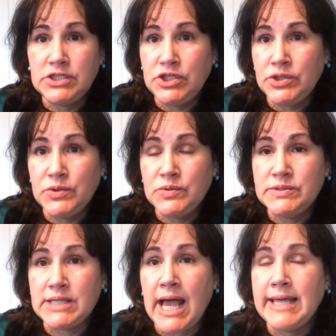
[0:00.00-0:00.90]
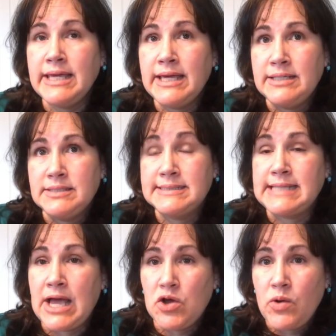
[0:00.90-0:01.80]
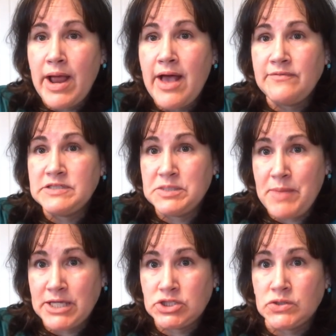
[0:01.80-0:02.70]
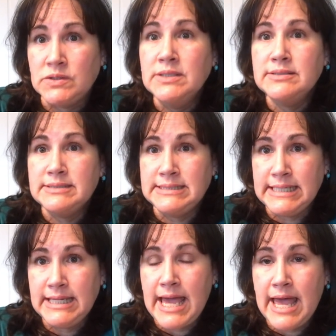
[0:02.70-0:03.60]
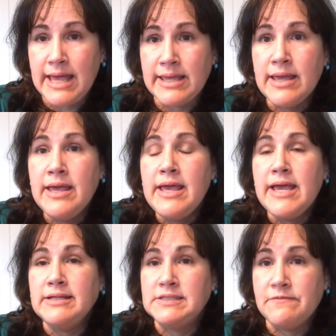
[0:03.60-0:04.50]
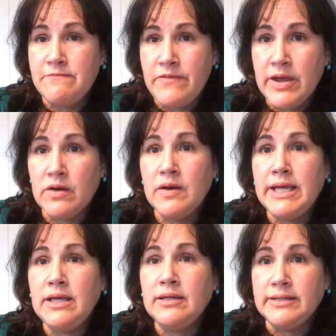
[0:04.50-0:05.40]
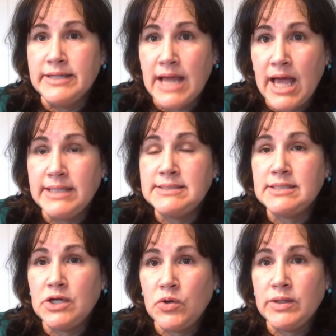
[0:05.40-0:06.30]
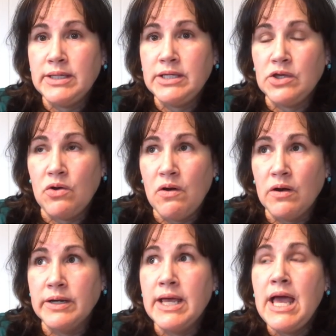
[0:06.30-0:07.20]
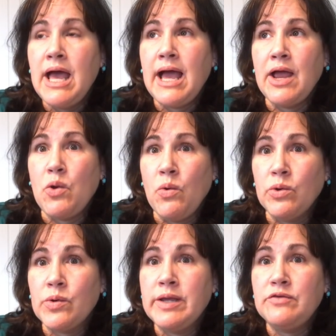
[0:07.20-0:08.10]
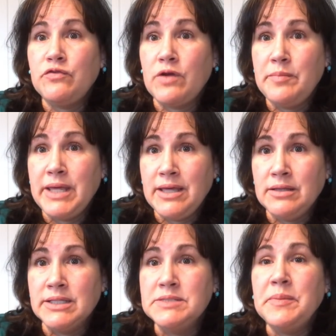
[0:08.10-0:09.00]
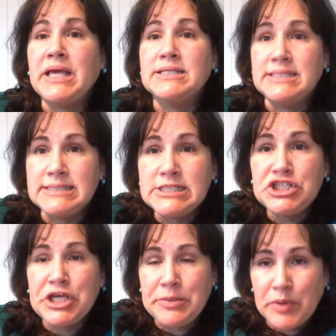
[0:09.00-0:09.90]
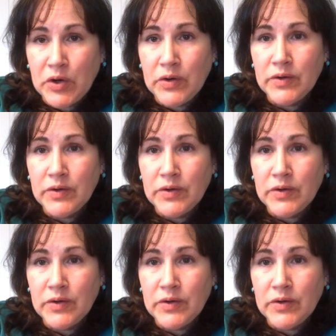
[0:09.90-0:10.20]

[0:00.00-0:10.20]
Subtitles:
to use, I get Stylecraft Special DK. It's a very nice acrylic yarn. I order it from England because it's cheaper.